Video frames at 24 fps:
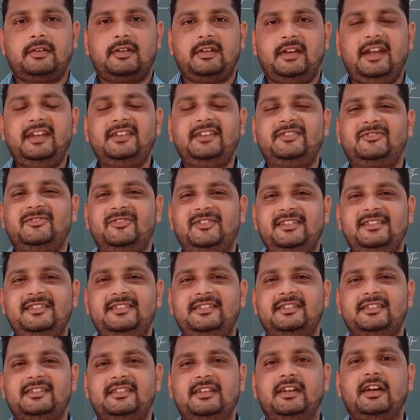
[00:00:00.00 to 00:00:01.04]
Hey students,
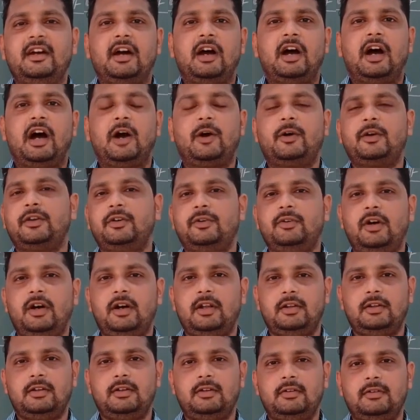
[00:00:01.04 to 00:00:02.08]
how are you
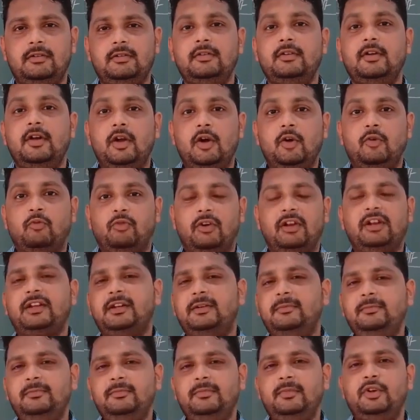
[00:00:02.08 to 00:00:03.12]
all?
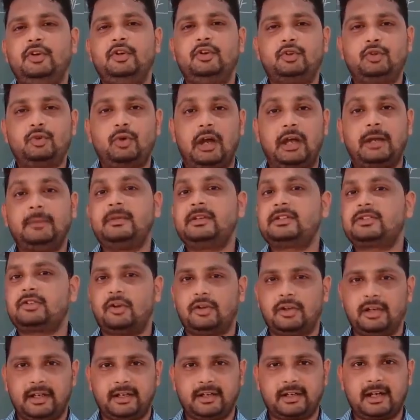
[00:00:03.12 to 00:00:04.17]
Welcome to IMS
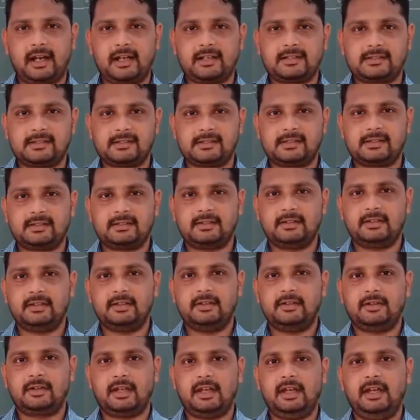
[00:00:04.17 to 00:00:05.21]
online classes.
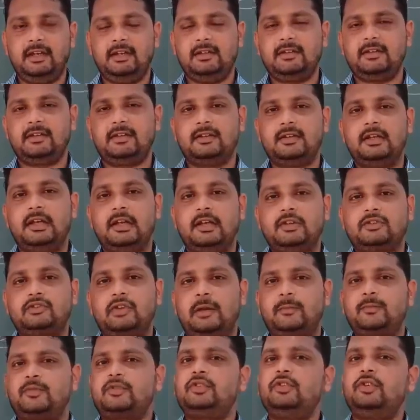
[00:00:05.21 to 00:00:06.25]
Okay, so
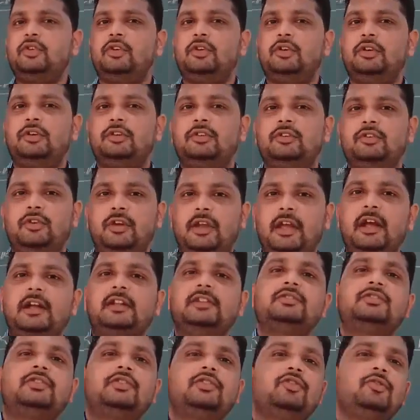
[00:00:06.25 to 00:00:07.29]
I'm sure today
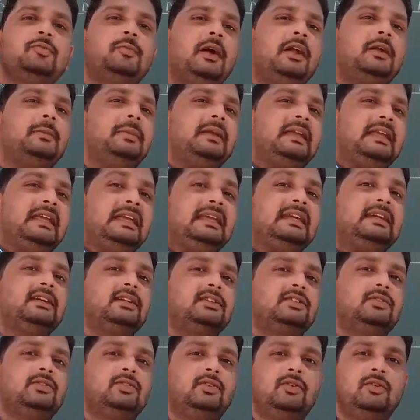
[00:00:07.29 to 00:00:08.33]
also you might be eager
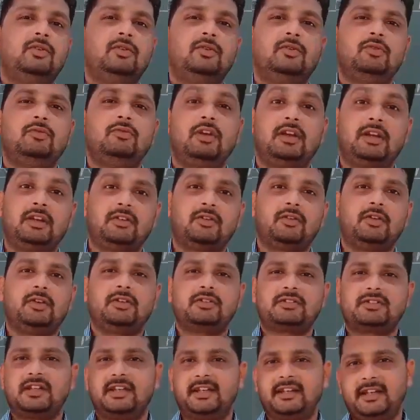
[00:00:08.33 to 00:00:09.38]
to know what you're going to
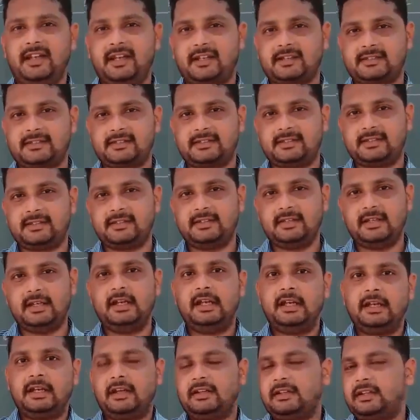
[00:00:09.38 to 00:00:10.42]
study next.
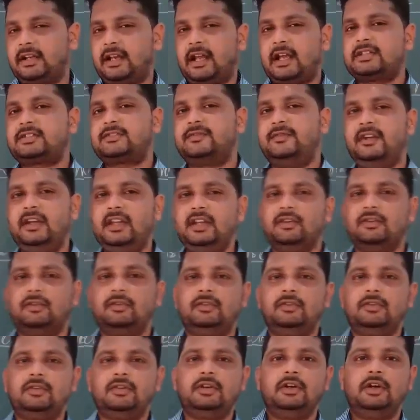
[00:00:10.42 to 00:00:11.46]
Now in the last video
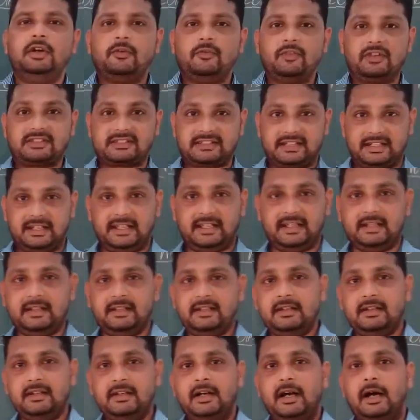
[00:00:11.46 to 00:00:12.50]
we
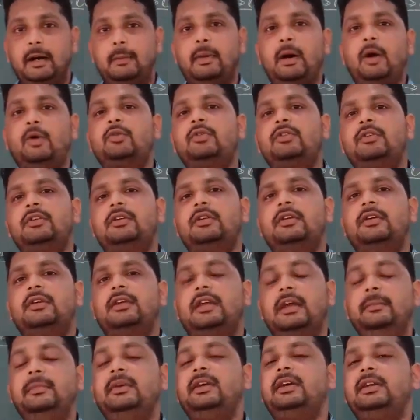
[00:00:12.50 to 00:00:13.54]
studied about
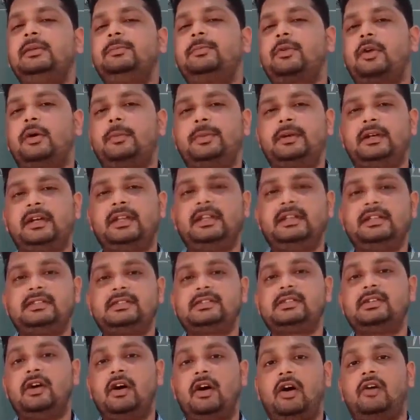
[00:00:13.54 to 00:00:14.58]
chemical properties
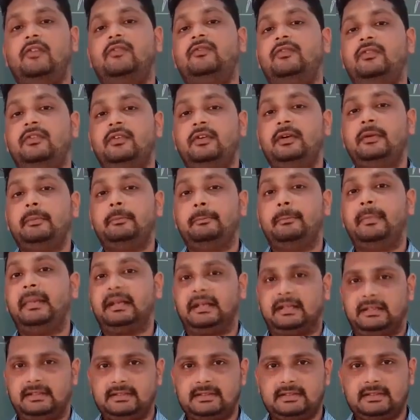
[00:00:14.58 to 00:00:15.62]
of
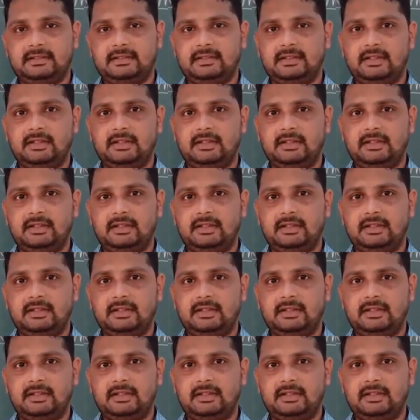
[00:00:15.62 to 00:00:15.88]
metals.